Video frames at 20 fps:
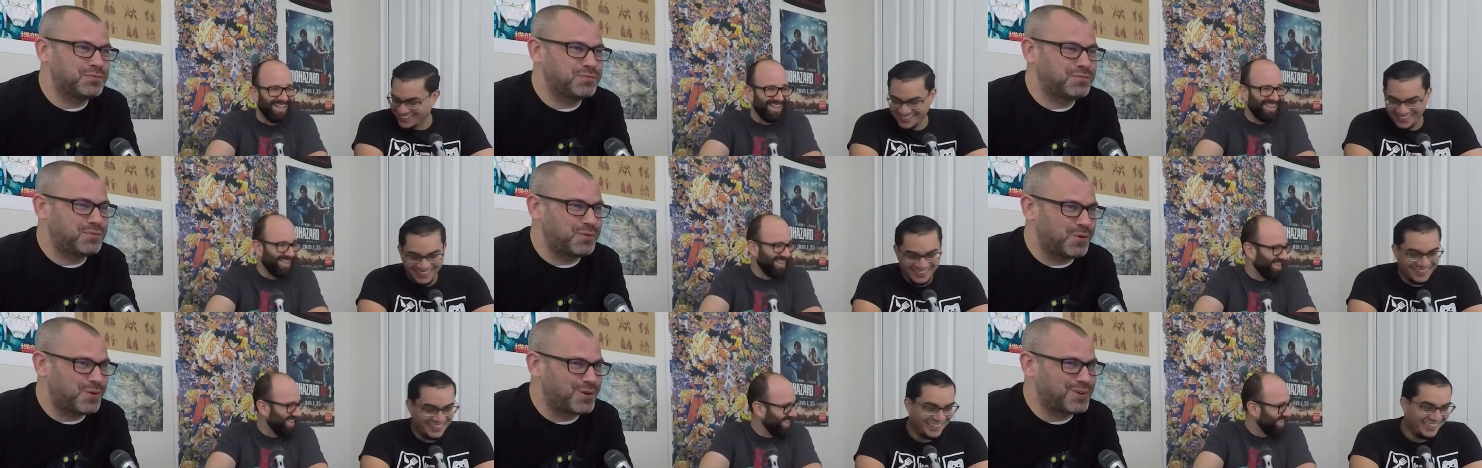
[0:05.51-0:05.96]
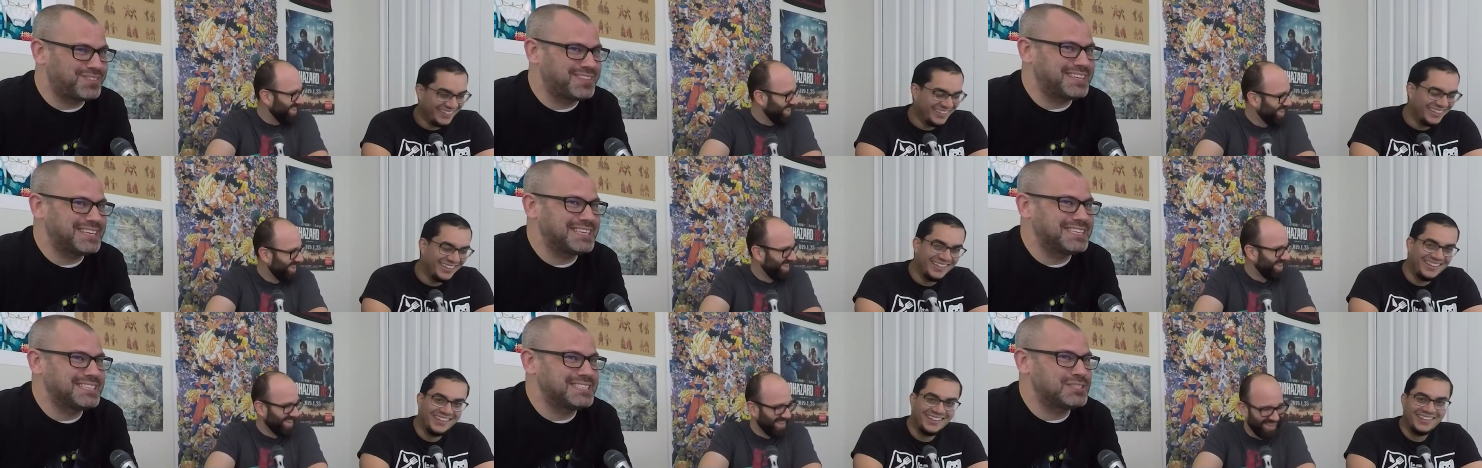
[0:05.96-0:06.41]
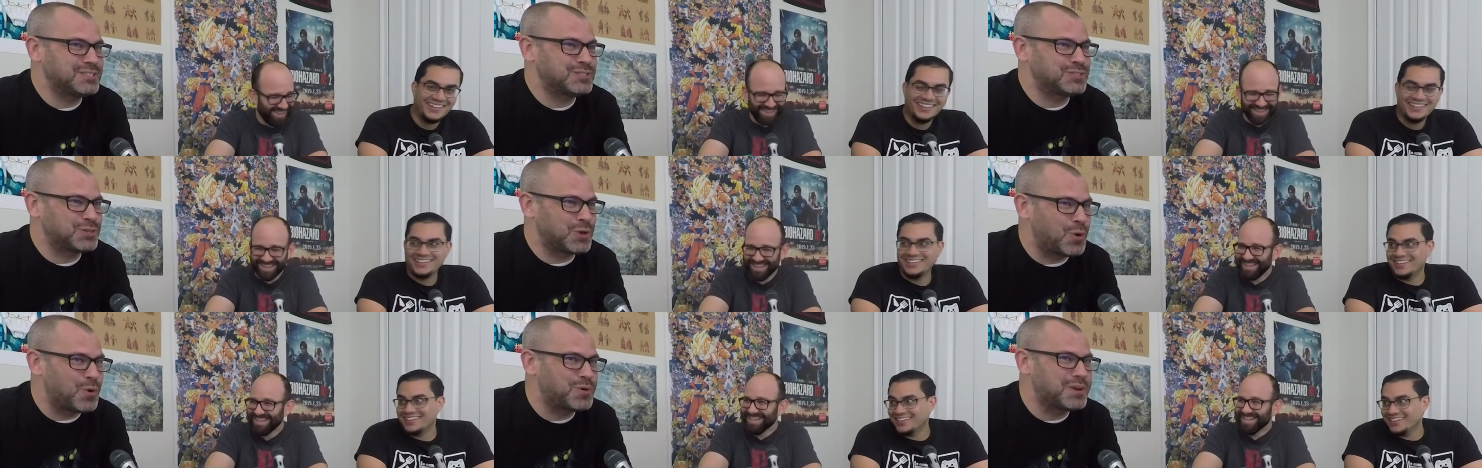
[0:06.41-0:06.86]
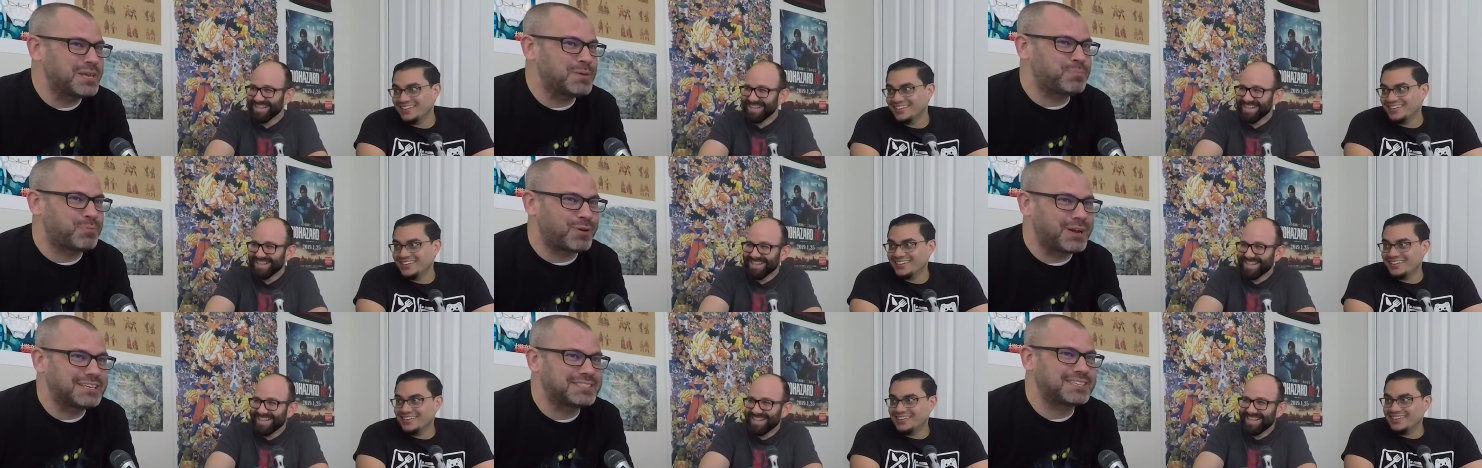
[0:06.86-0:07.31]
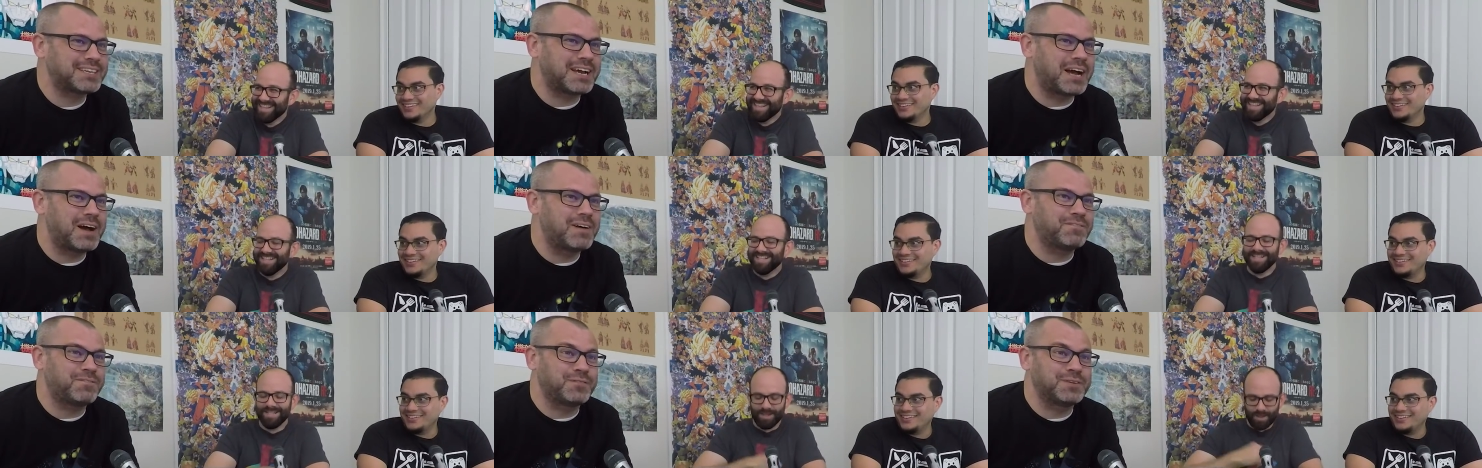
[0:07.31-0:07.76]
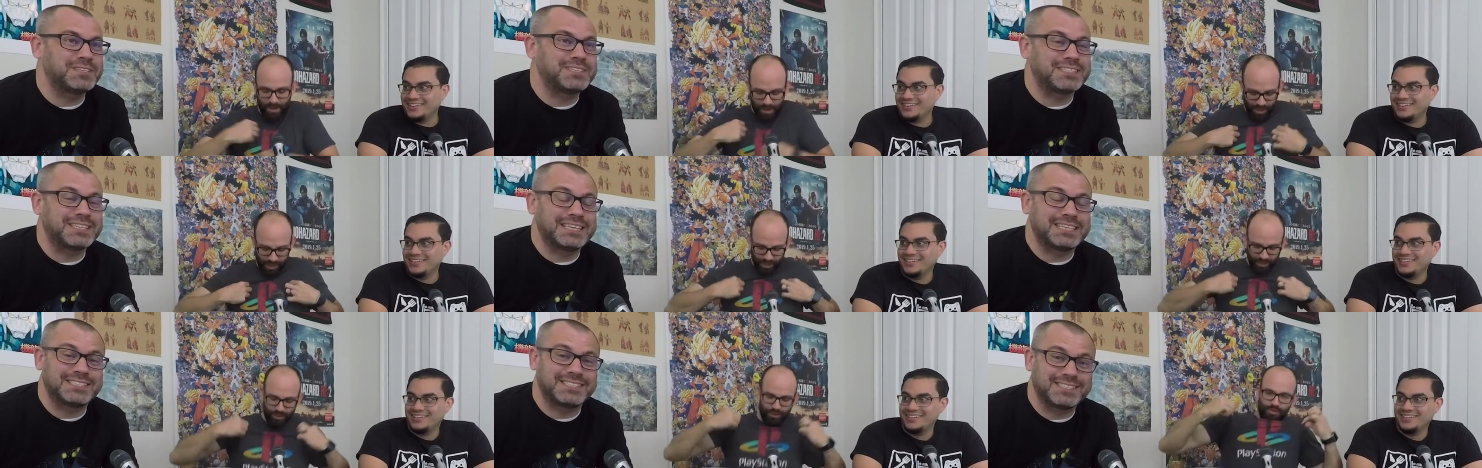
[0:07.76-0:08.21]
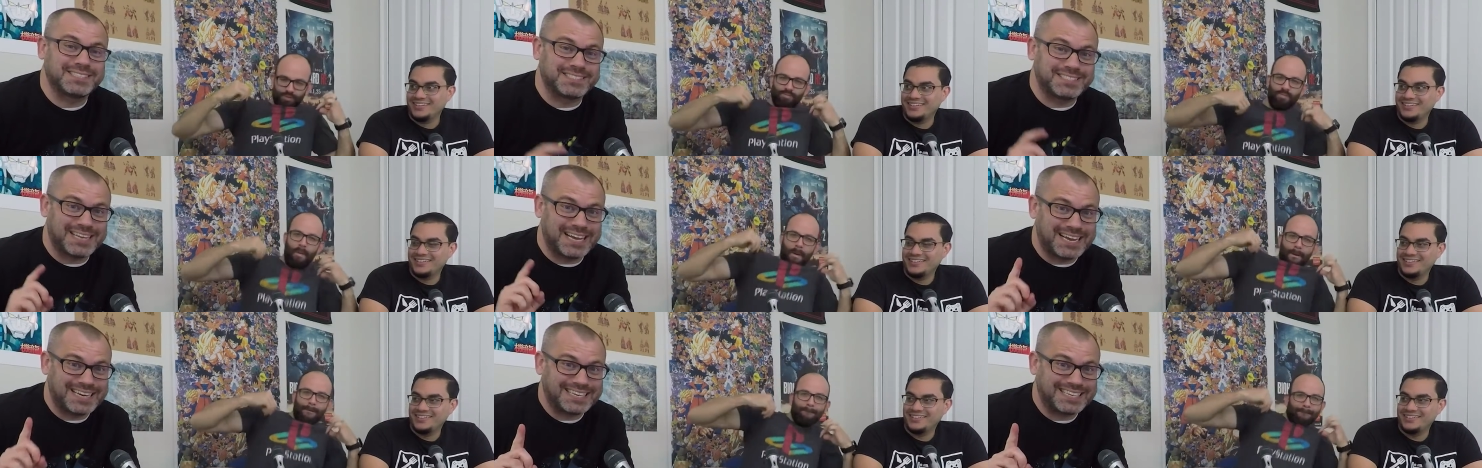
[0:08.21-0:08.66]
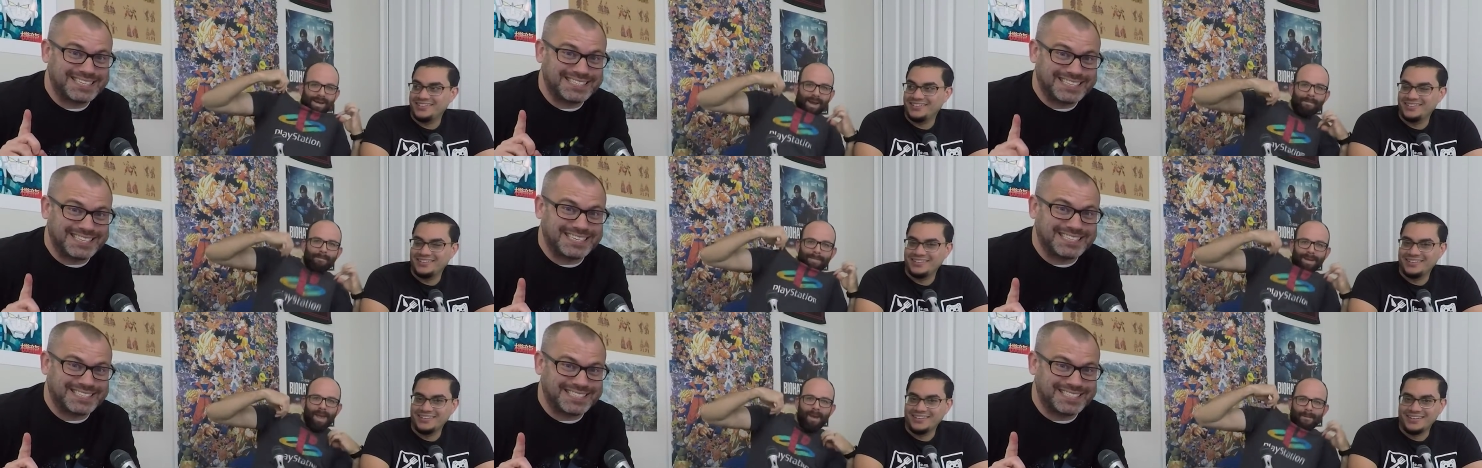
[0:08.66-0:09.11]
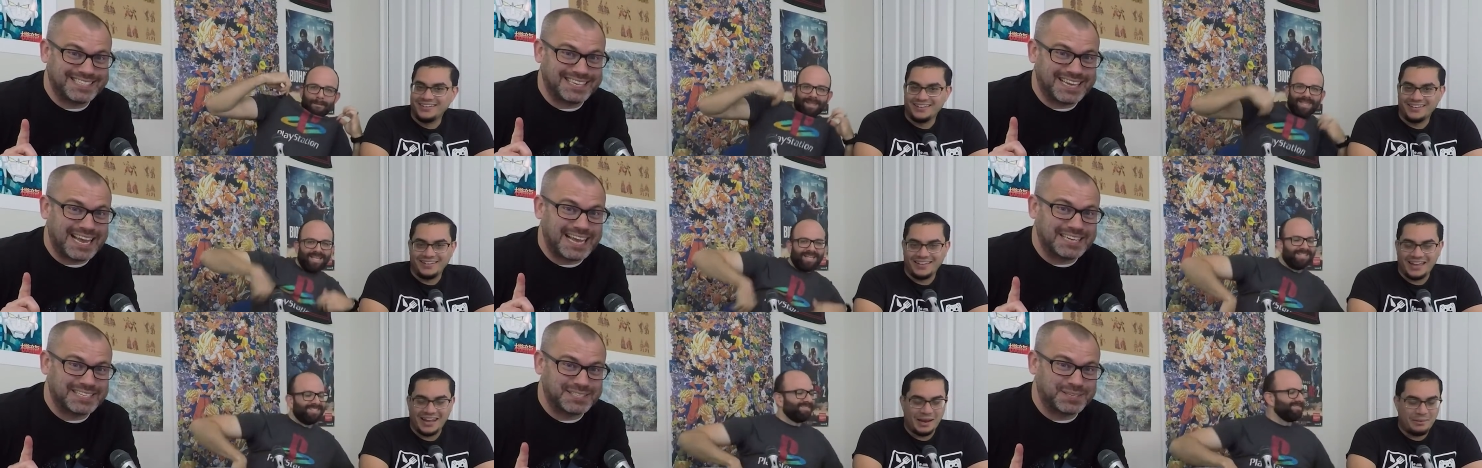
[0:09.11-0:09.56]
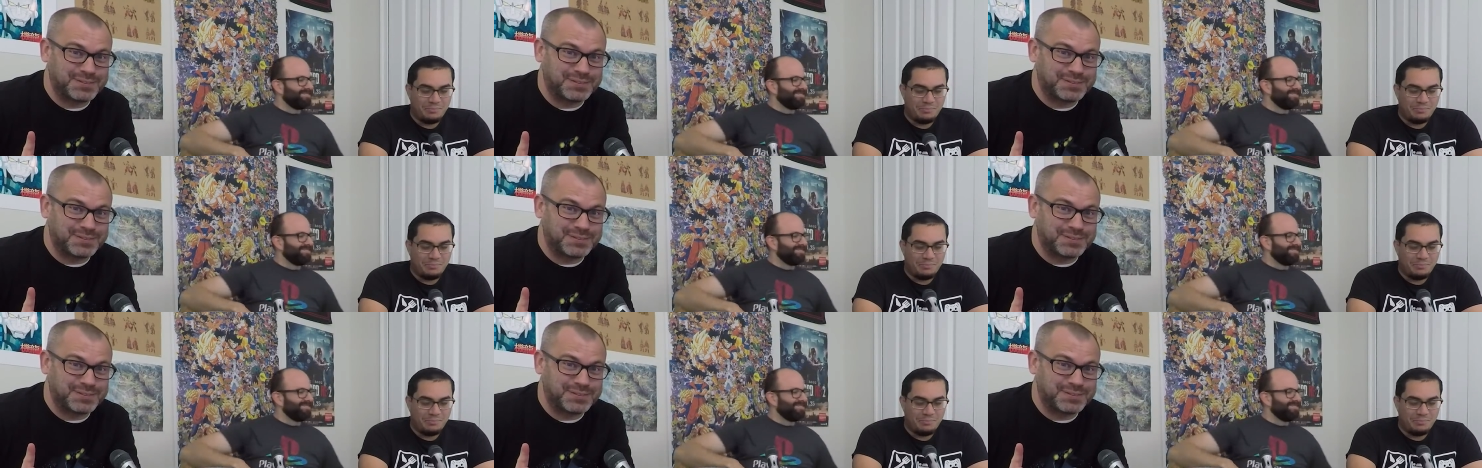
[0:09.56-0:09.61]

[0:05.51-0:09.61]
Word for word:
Speaker 1: for the Sony press conference that does not exist as